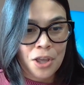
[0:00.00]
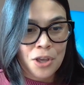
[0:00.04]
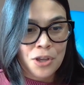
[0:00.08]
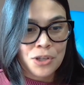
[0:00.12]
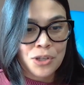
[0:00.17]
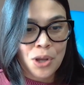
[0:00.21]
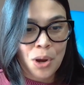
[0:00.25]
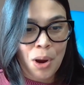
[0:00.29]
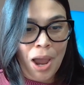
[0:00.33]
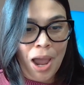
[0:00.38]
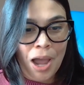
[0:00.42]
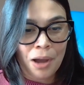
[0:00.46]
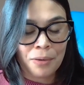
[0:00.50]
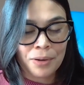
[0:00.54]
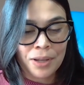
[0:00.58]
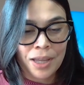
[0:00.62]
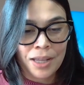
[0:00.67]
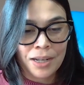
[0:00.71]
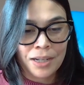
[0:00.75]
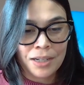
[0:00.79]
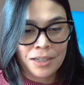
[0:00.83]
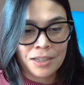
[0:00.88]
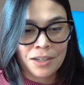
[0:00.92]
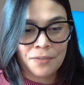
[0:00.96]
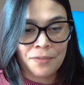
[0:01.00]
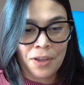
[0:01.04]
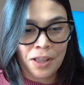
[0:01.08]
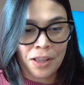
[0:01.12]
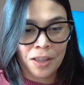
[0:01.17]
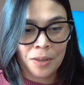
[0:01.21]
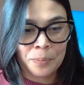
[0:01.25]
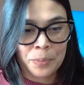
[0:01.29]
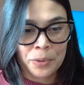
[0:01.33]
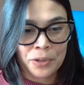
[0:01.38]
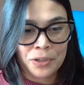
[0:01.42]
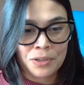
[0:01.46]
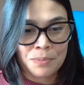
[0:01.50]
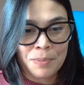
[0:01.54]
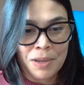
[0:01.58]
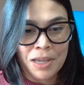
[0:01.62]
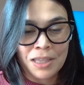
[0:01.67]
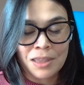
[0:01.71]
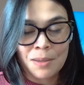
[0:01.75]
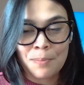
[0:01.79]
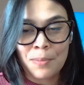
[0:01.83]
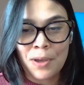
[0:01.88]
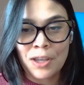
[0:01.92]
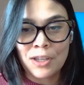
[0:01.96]
So how can developers
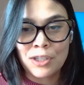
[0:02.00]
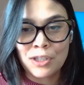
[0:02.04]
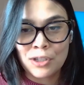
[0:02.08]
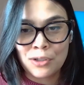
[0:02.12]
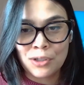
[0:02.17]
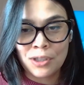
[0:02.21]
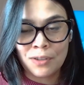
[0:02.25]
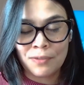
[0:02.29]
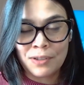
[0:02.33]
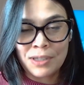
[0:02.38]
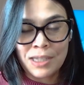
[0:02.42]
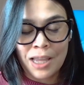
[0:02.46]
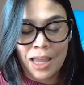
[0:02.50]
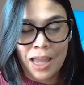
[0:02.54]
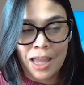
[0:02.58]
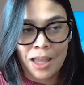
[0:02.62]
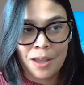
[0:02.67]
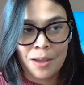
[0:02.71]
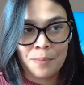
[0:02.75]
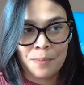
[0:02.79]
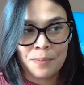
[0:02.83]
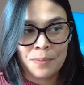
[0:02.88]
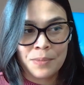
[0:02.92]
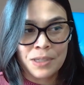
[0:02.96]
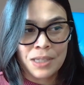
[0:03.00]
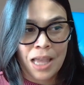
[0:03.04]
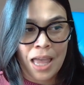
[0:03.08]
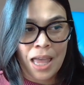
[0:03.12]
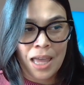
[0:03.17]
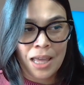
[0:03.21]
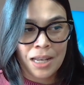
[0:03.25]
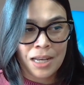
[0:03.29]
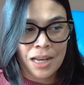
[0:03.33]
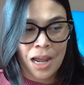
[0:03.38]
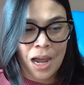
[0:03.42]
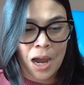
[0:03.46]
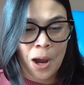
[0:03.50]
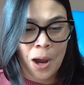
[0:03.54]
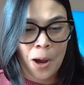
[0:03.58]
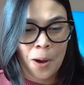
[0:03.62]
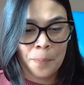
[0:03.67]
make the best use of SAMs and